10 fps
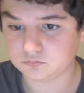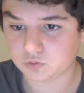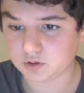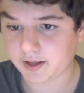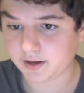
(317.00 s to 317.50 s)

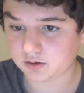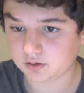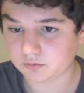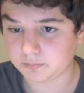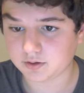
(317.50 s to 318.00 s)
lagging a
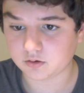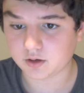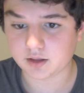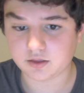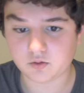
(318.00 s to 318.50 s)
little bit.
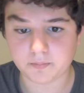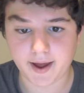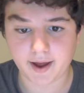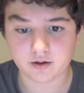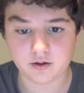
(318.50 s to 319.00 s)
Okay, I think we're
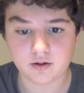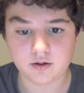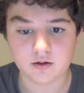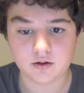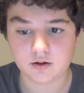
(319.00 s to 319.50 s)
back.
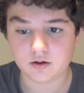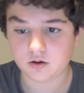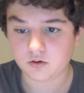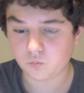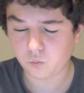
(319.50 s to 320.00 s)

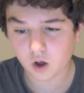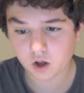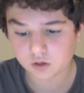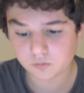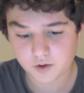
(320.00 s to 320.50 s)

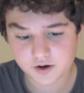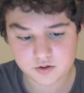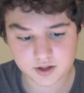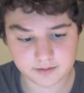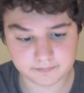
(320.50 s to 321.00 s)
Where
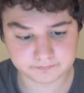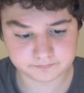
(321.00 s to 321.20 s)
you can